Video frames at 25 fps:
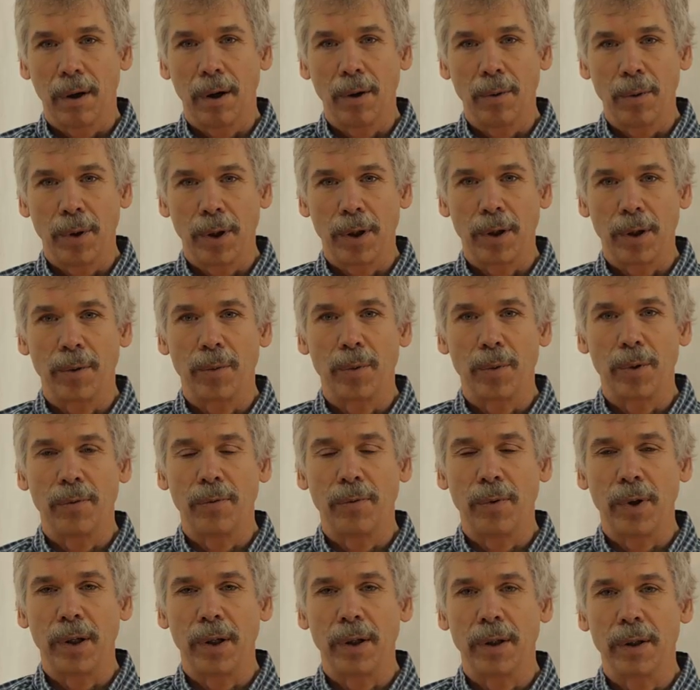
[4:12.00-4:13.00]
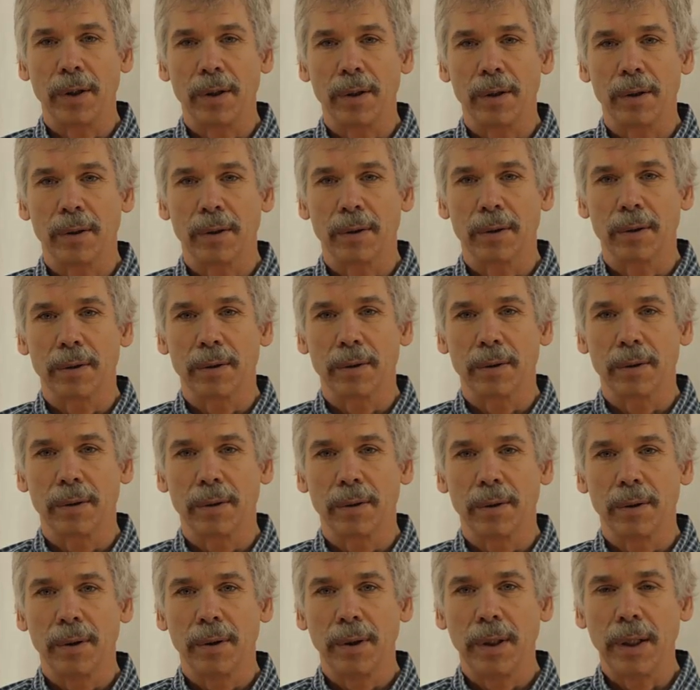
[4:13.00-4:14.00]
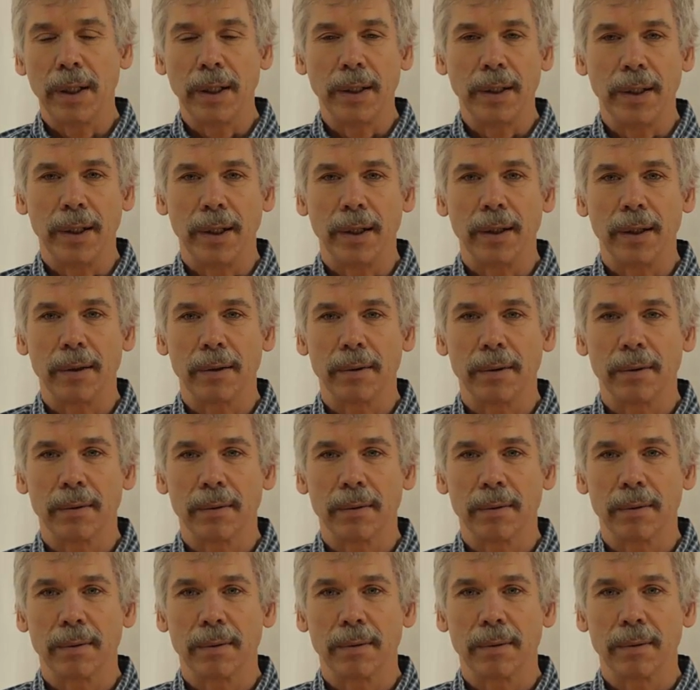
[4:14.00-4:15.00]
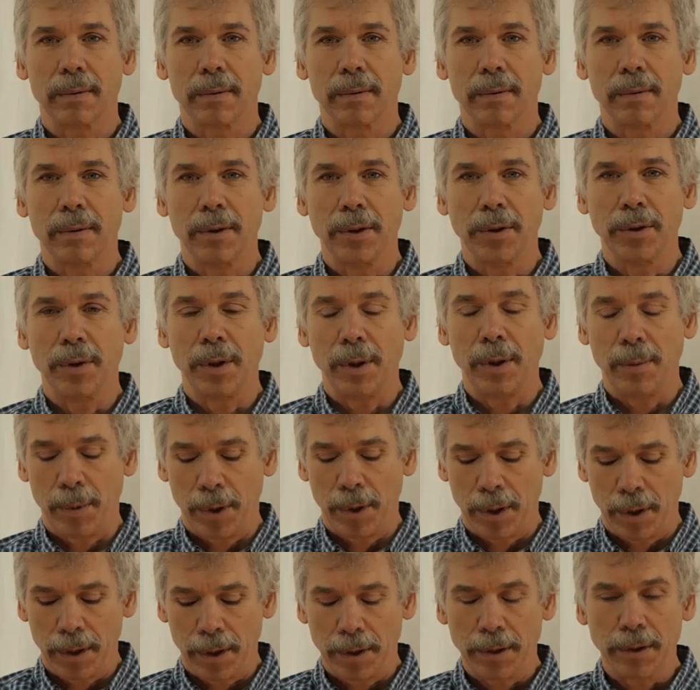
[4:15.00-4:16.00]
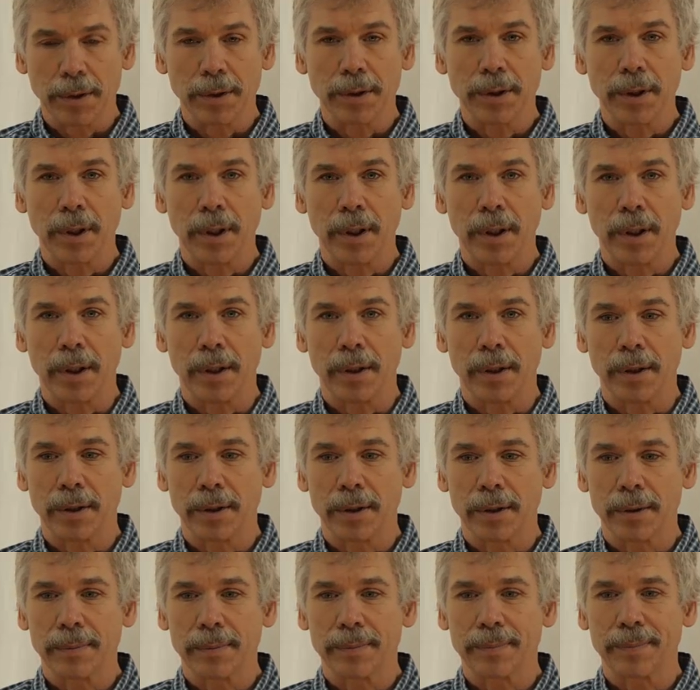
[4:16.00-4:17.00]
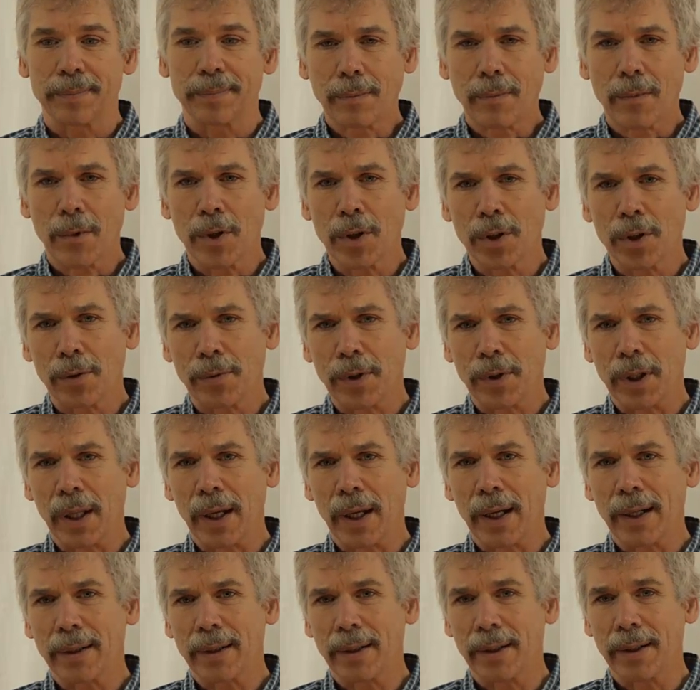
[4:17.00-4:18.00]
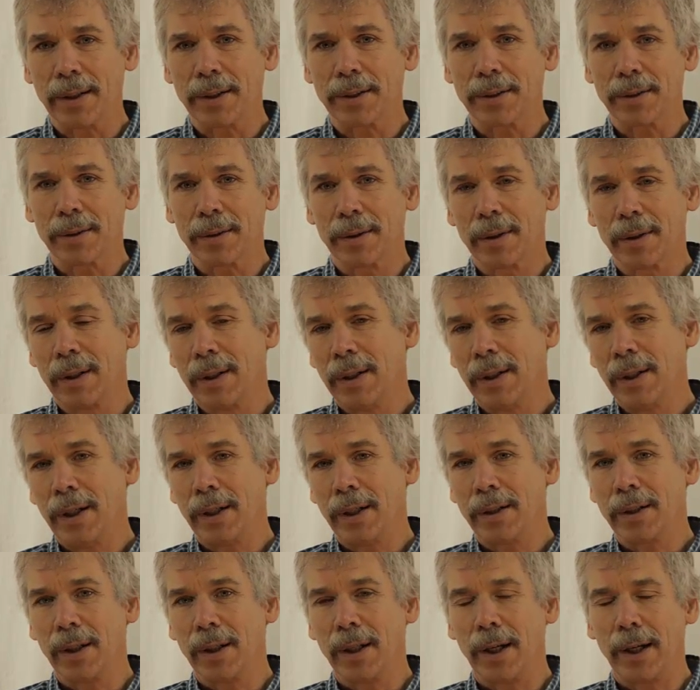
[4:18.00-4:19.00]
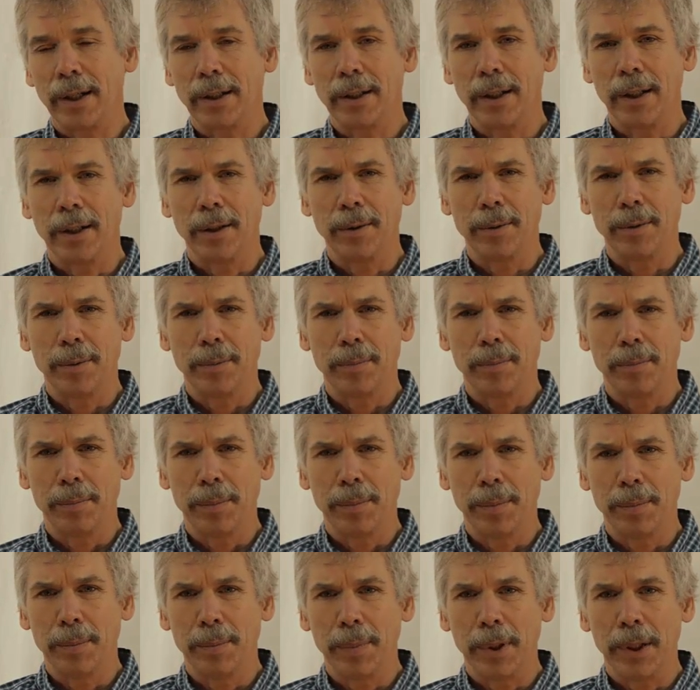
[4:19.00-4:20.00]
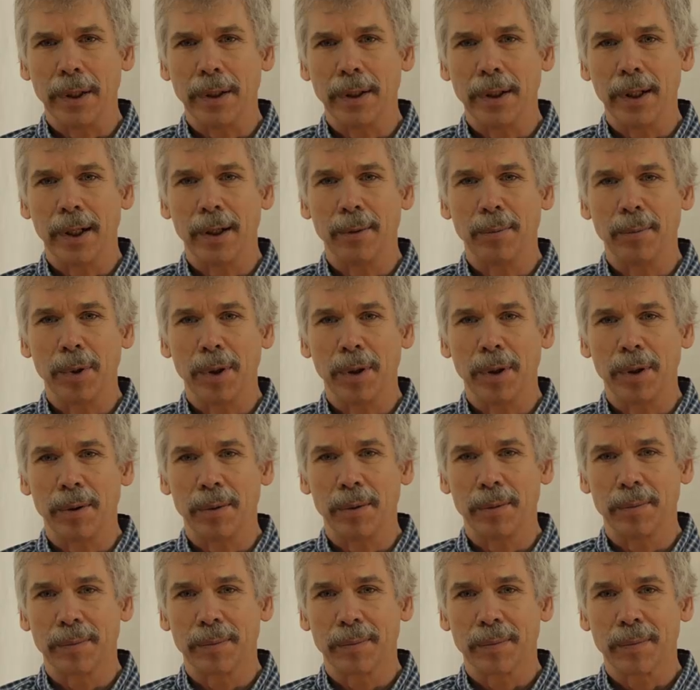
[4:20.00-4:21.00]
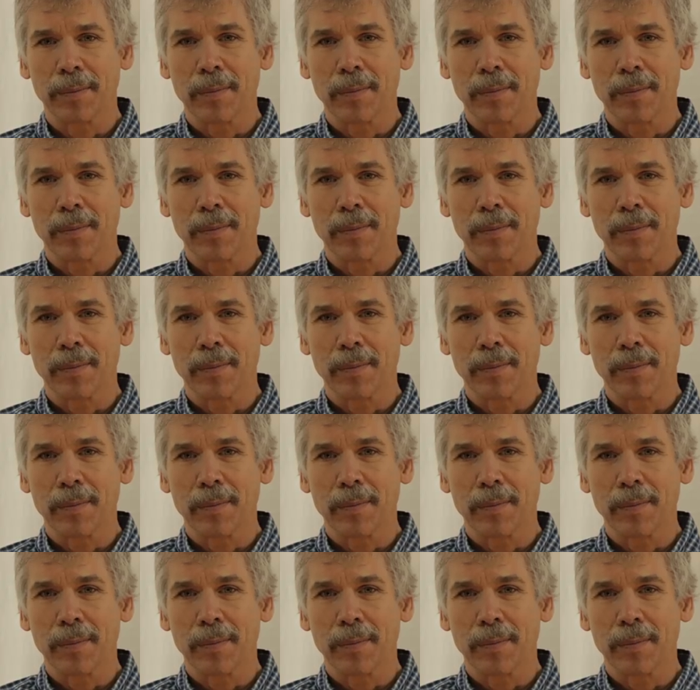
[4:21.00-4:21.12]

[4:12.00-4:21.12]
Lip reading: are riddled with failure, and yet the treatment doesn't change. If you like this, hit the like button down below.